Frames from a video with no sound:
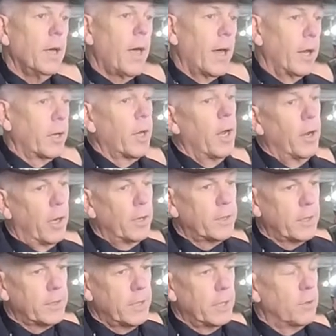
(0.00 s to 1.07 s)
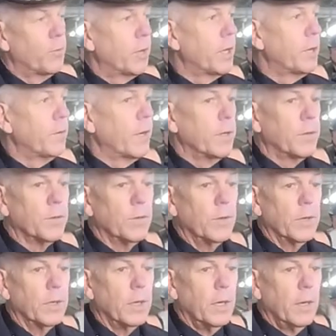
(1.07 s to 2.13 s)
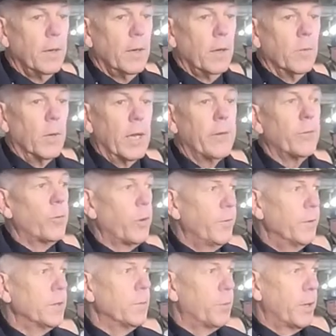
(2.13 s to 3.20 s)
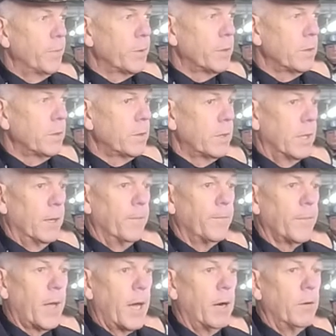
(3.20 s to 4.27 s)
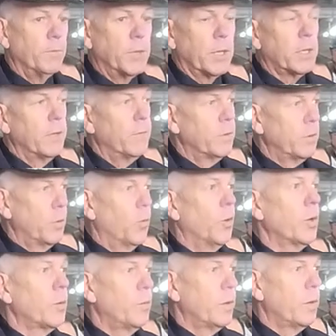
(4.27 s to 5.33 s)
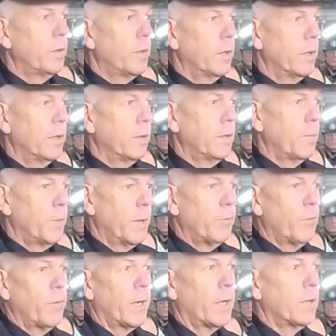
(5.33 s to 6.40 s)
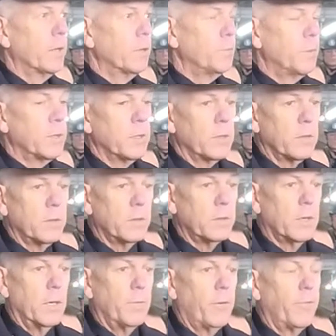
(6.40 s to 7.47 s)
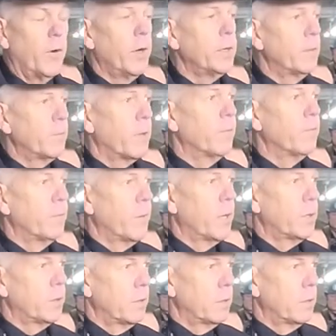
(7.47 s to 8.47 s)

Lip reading: And I just need to reiterate too that whenever we visit premises, our objective is to work with the people running those businesses, provide them the information